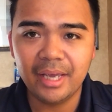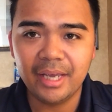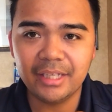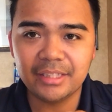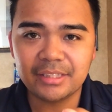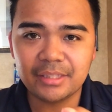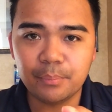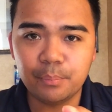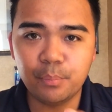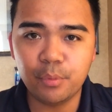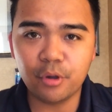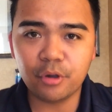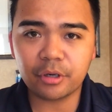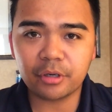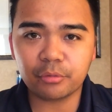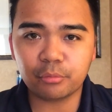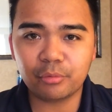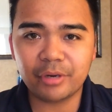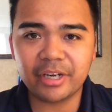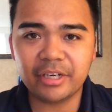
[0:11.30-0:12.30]
It's a
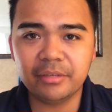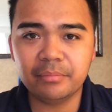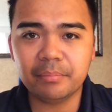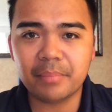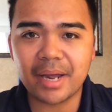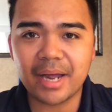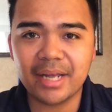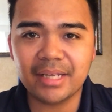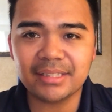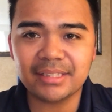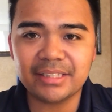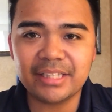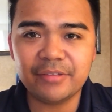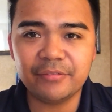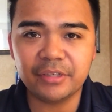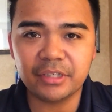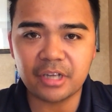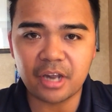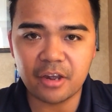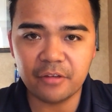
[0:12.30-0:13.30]
book written by
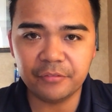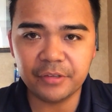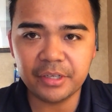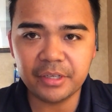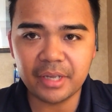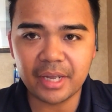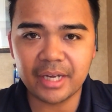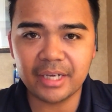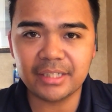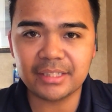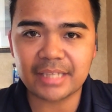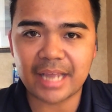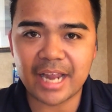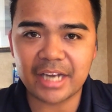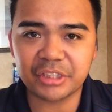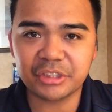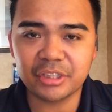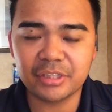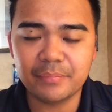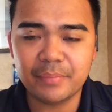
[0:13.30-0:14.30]
Stephen Covey and it's
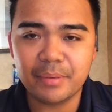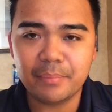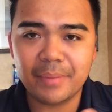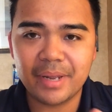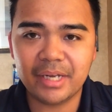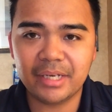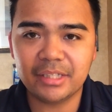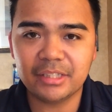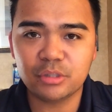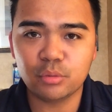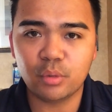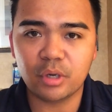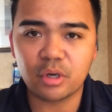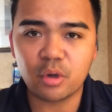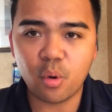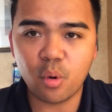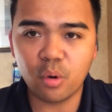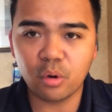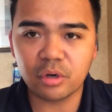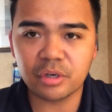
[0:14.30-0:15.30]
actually been made into a
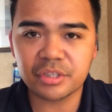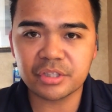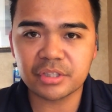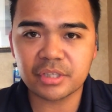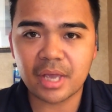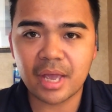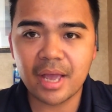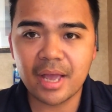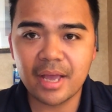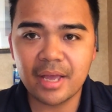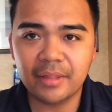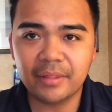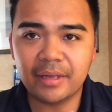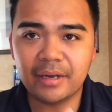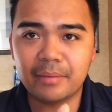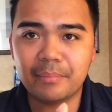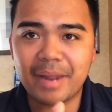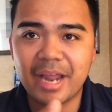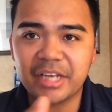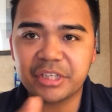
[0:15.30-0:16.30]
course
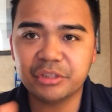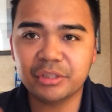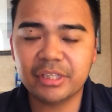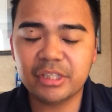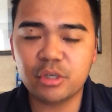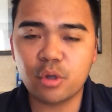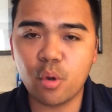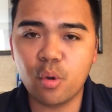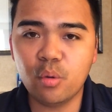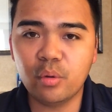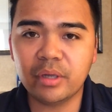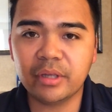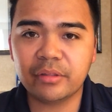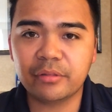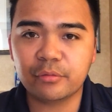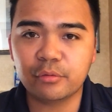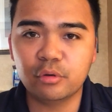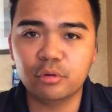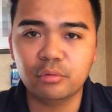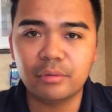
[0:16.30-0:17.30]
that I'm actually going
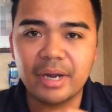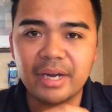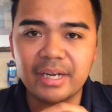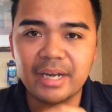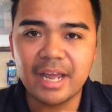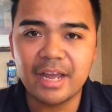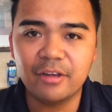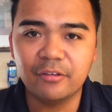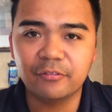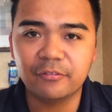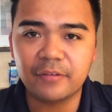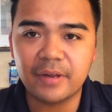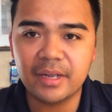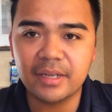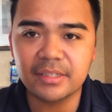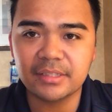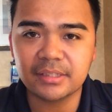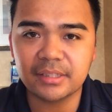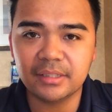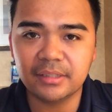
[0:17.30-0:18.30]
through right now
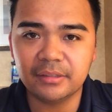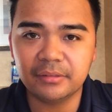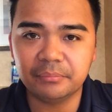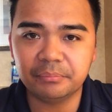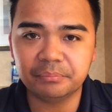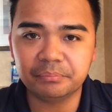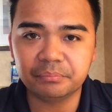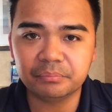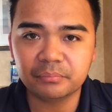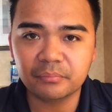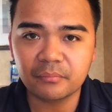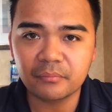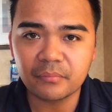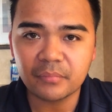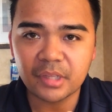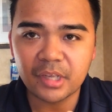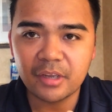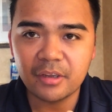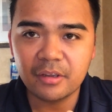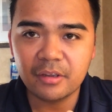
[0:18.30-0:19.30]
as um,
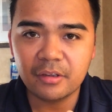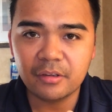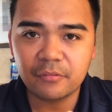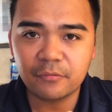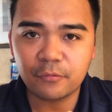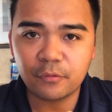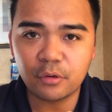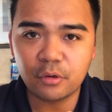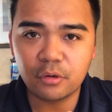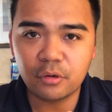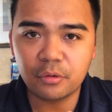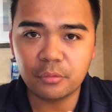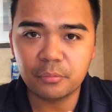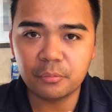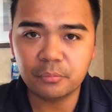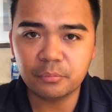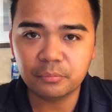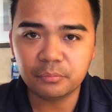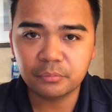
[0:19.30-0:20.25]
for